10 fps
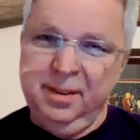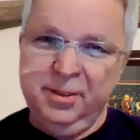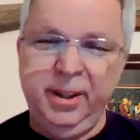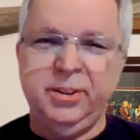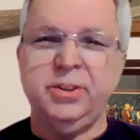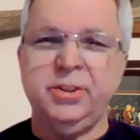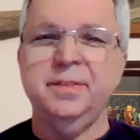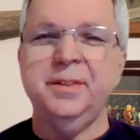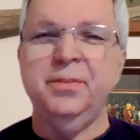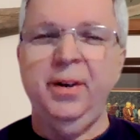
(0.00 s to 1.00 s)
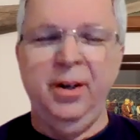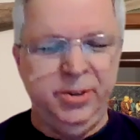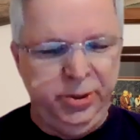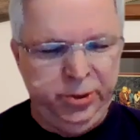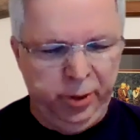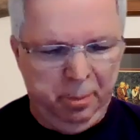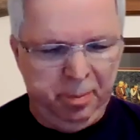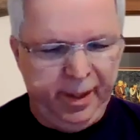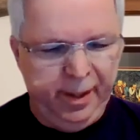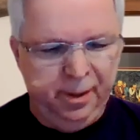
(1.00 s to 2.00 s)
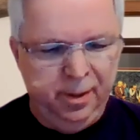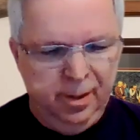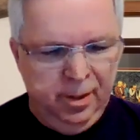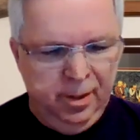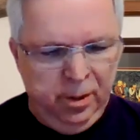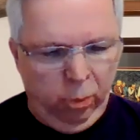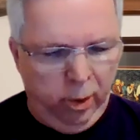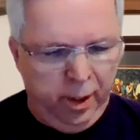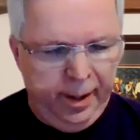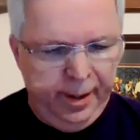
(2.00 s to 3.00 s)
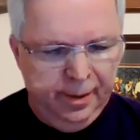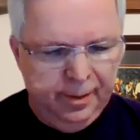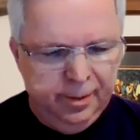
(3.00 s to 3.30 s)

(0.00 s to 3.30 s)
And Jesus, the Pharisees showed up again. Why?